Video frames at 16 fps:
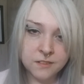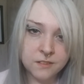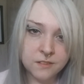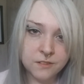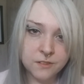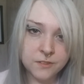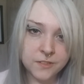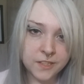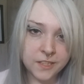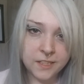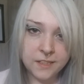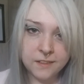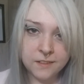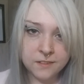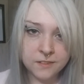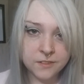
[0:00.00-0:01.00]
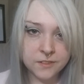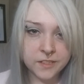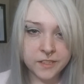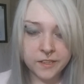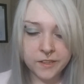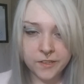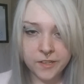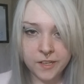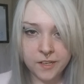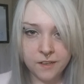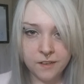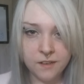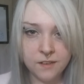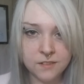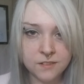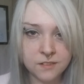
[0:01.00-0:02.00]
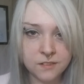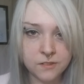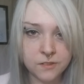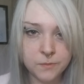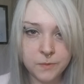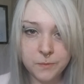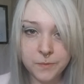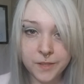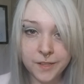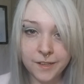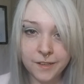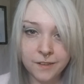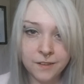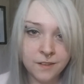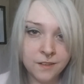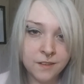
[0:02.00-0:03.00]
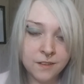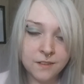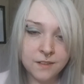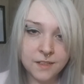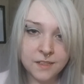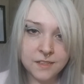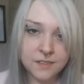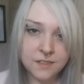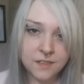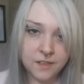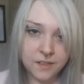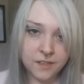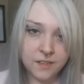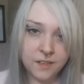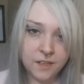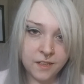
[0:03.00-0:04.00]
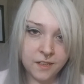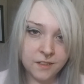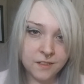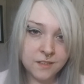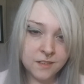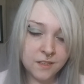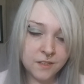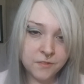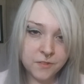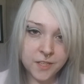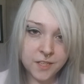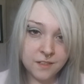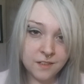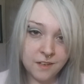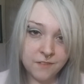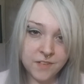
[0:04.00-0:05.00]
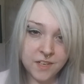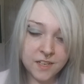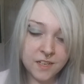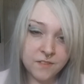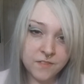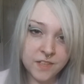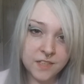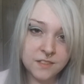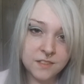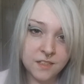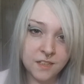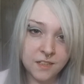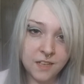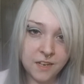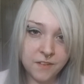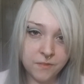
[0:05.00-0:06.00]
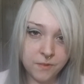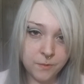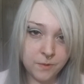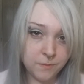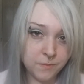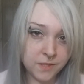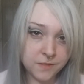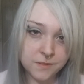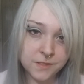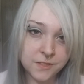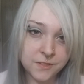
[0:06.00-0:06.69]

just don't worry, you'll get through it, and just remember, like I said earlier, if we didn't have negative things in our life, we wouldn't be able